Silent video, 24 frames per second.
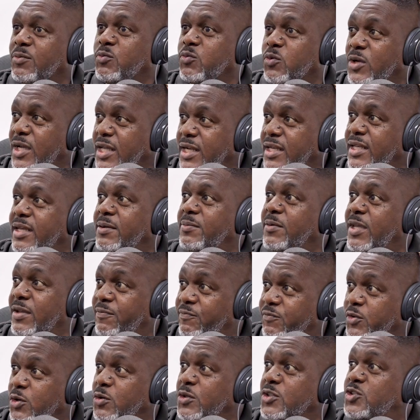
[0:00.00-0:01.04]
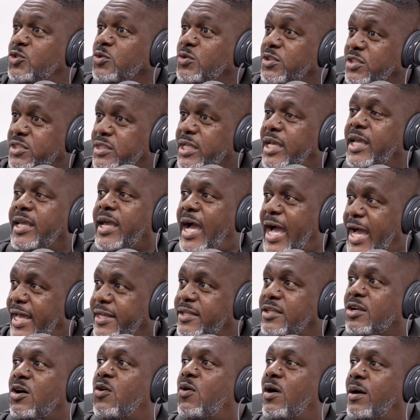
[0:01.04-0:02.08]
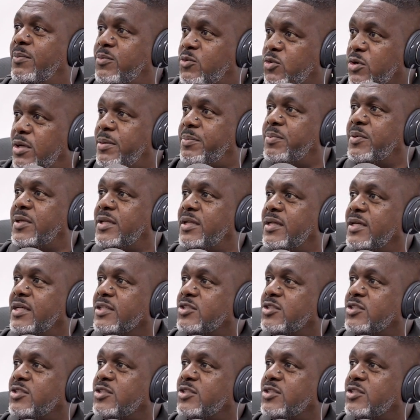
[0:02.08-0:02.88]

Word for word: they really influence you to say, I know I'm Crippin'.